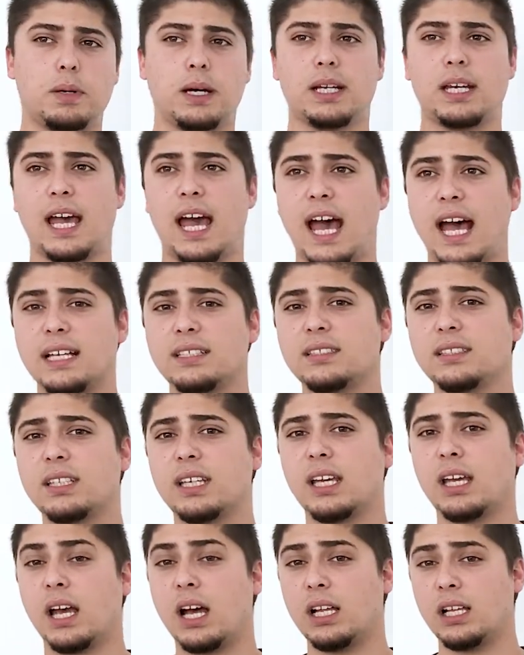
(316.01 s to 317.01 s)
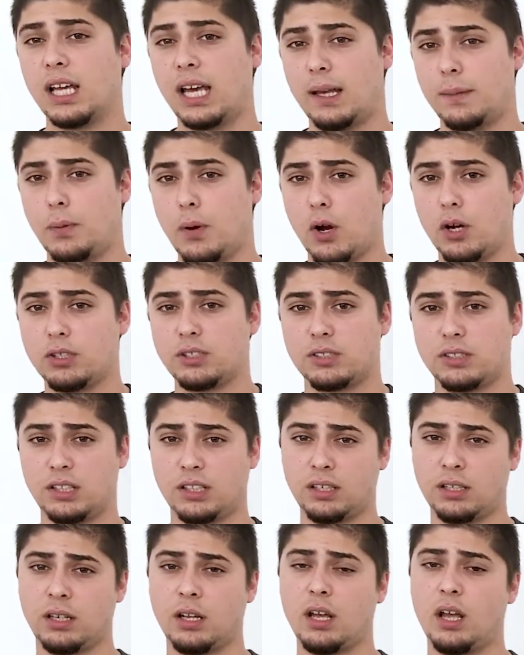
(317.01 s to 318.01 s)
but asking a
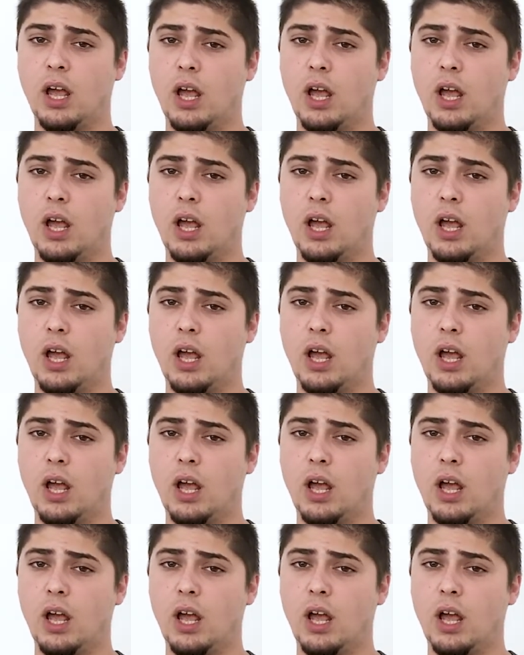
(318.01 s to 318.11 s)
layperson